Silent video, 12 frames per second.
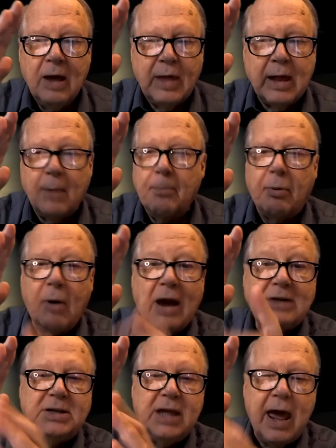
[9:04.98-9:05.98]
they
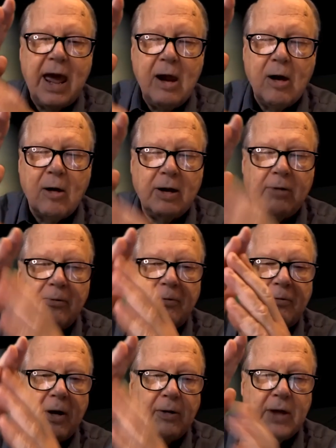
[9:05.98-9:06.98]
compress the air in
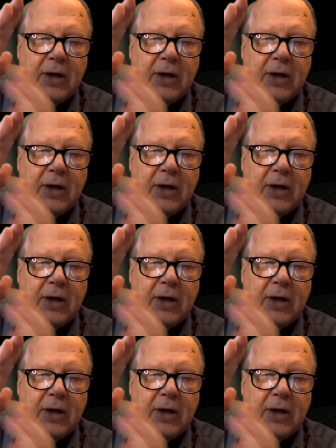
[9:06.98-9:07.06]
front.